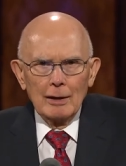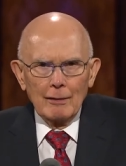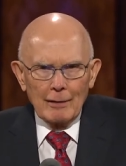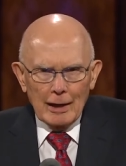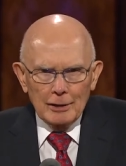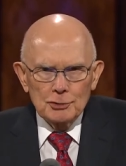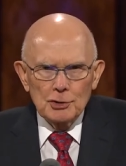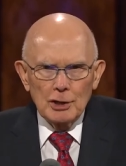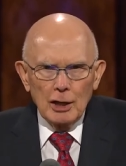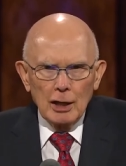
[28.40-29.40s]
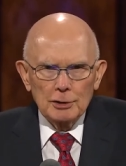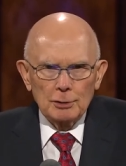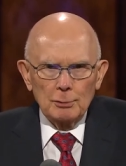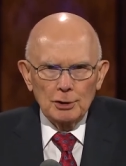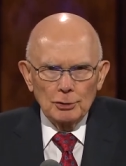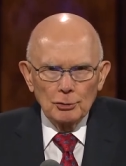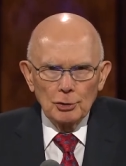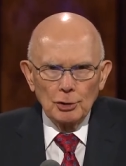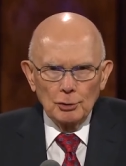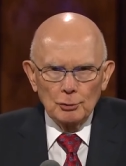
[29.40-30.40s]
That is the ultimate
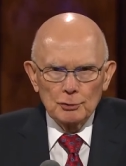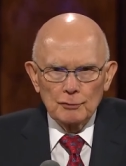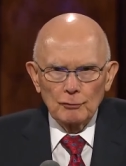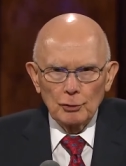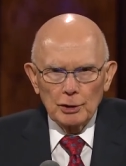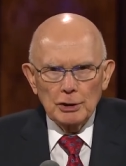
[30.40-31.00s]
good news for